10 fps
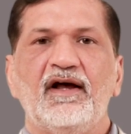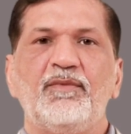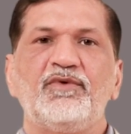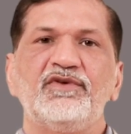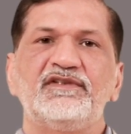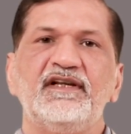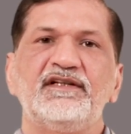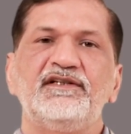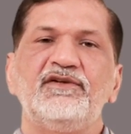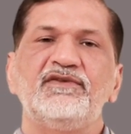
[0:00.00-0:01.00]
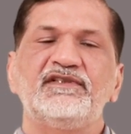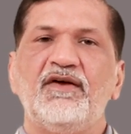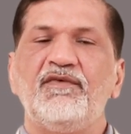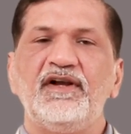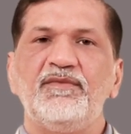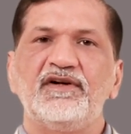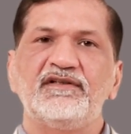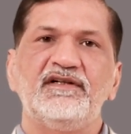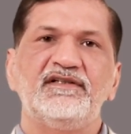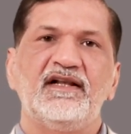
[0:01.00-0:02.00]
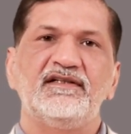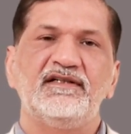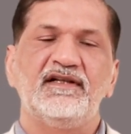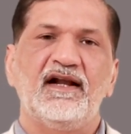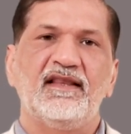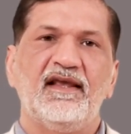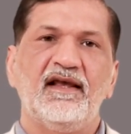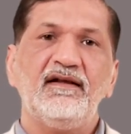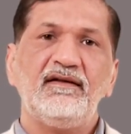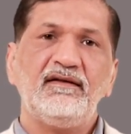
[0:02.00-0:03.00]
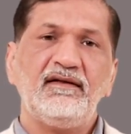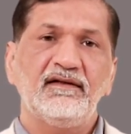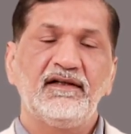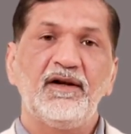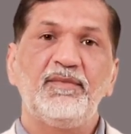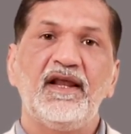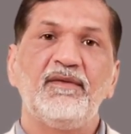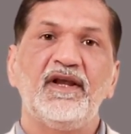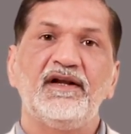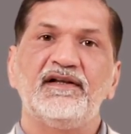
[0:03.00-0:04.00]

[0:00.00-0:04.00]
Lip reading: Up to 60 to 70% chances are there, their pain may